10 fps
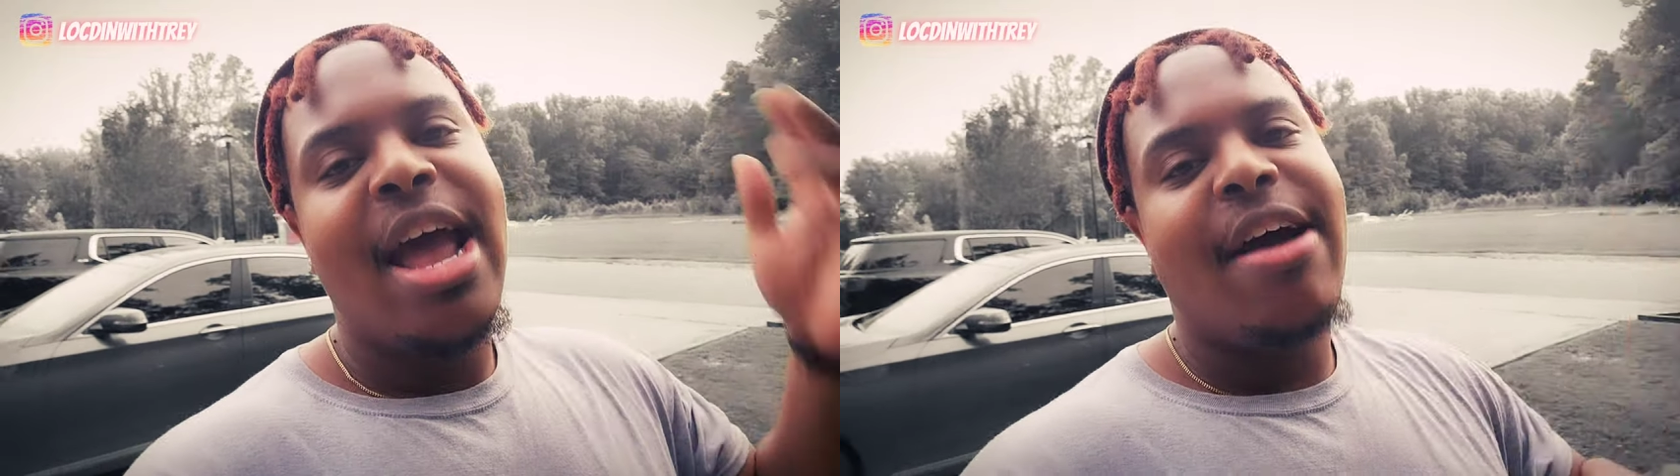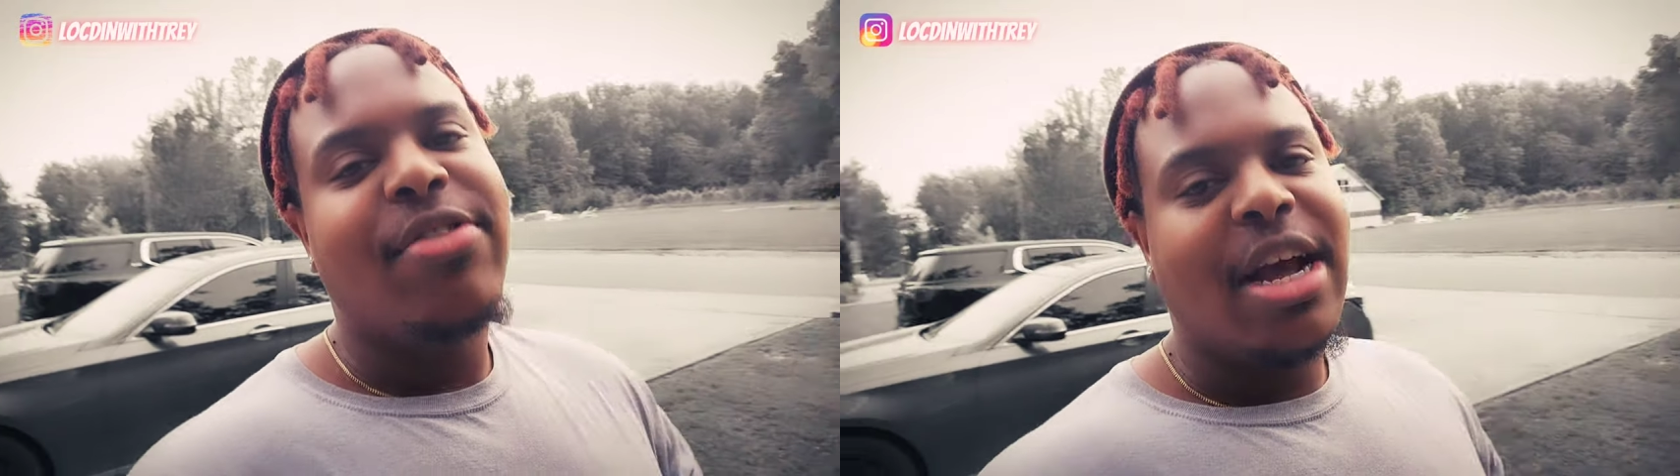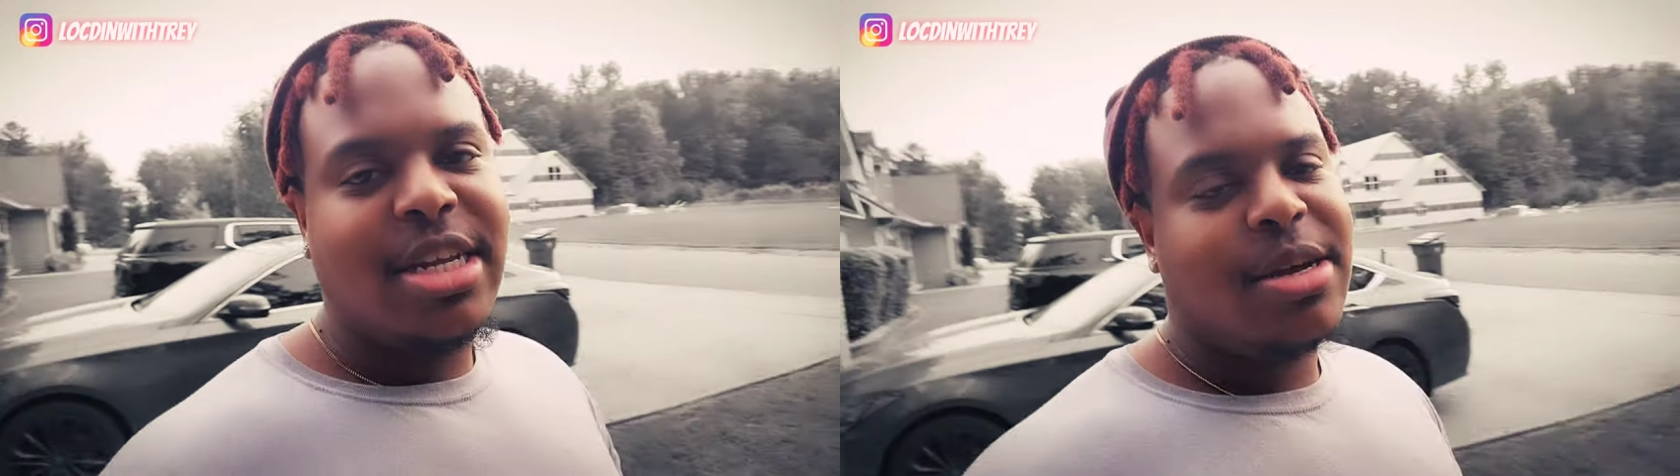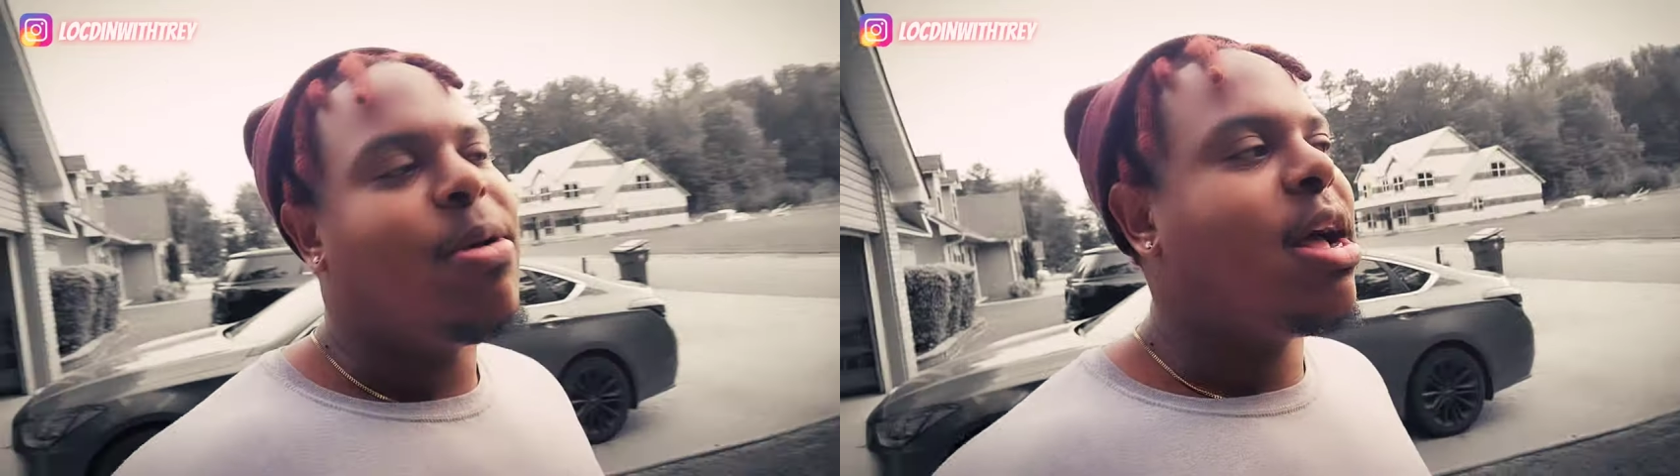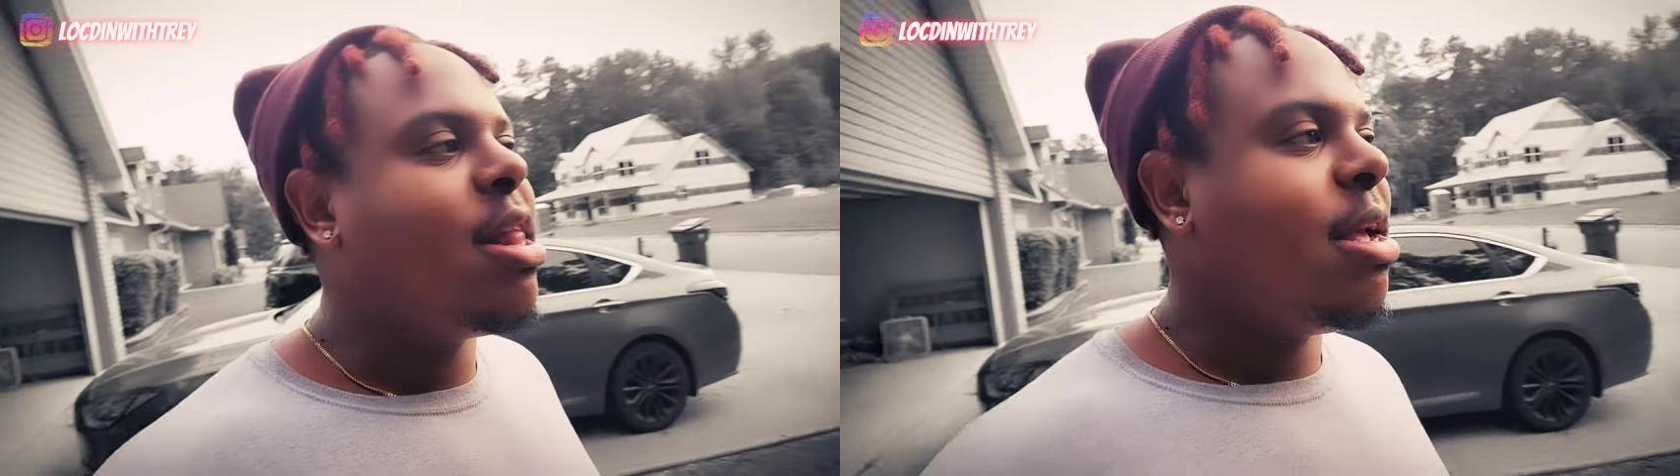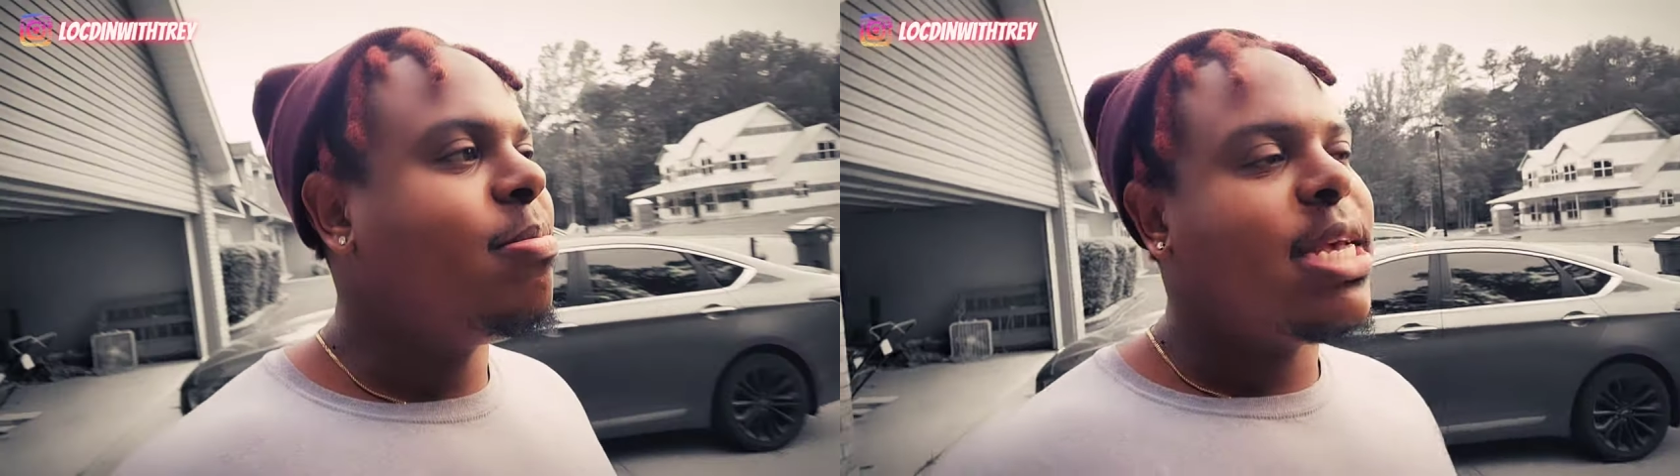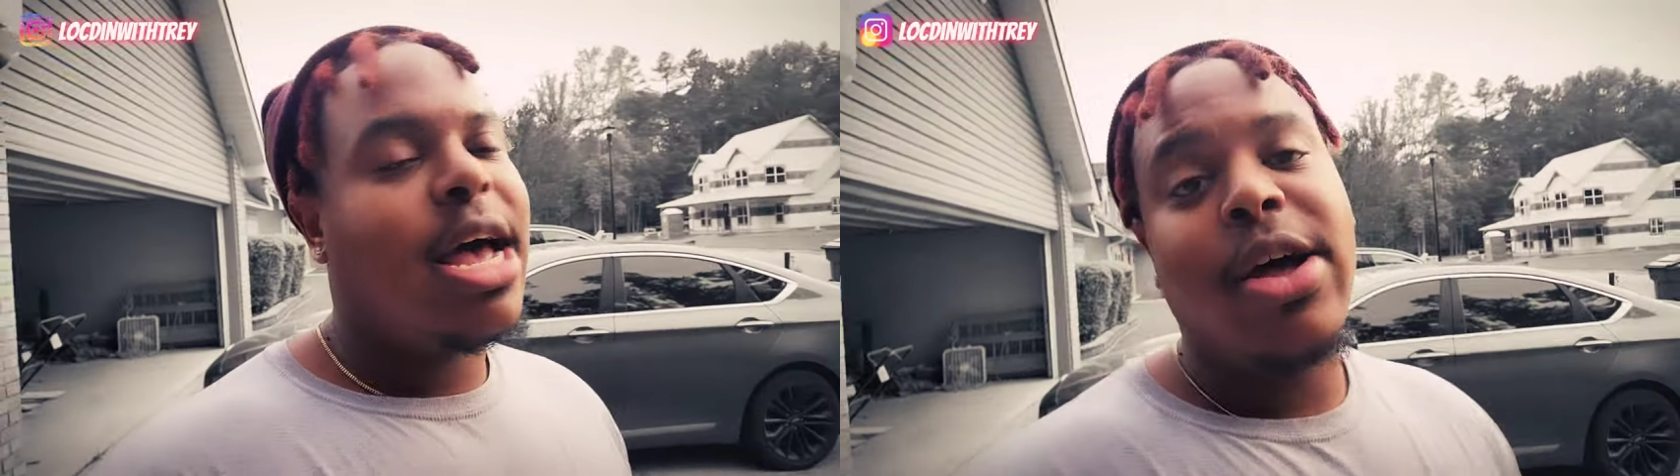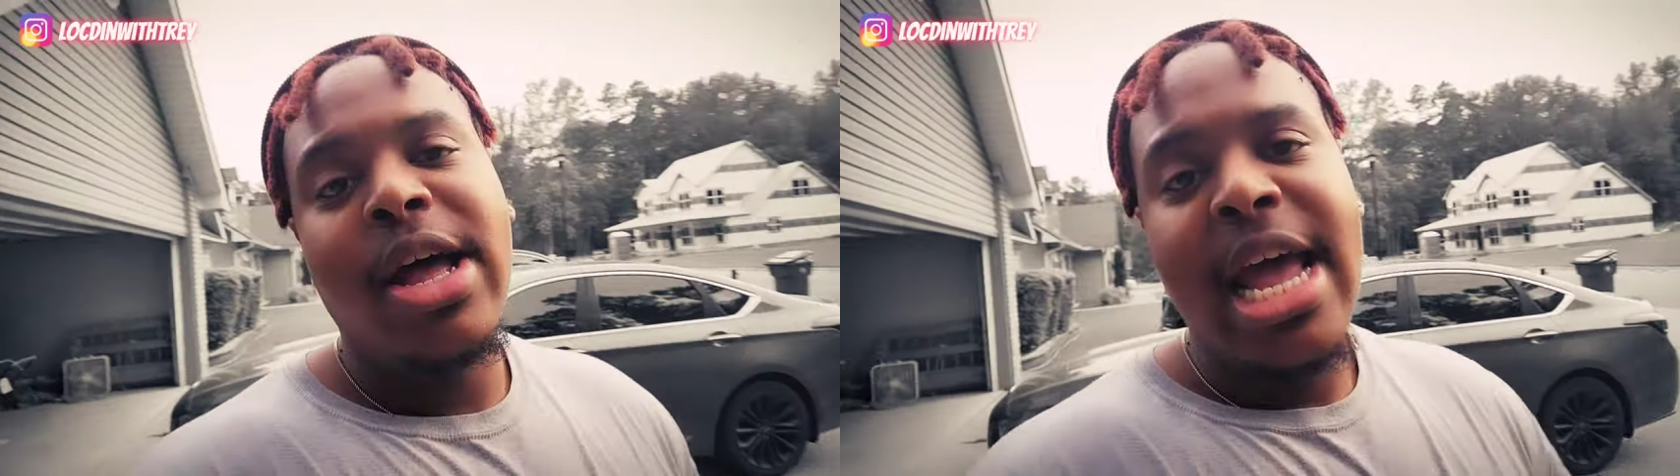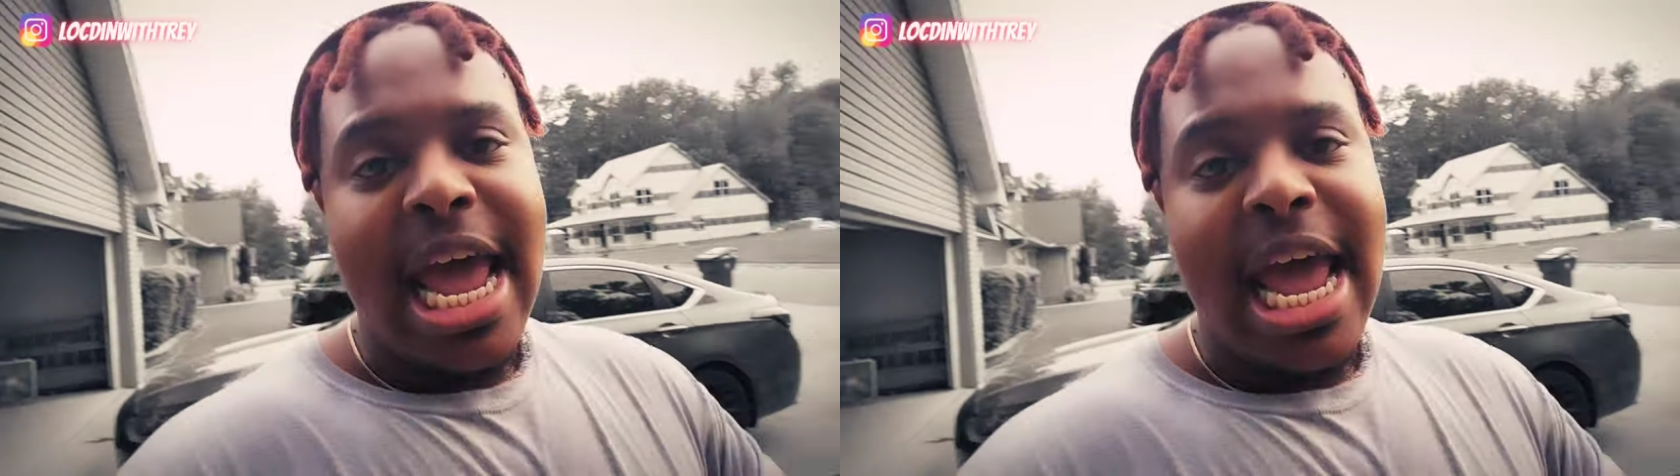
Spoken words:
after I took my clamps out.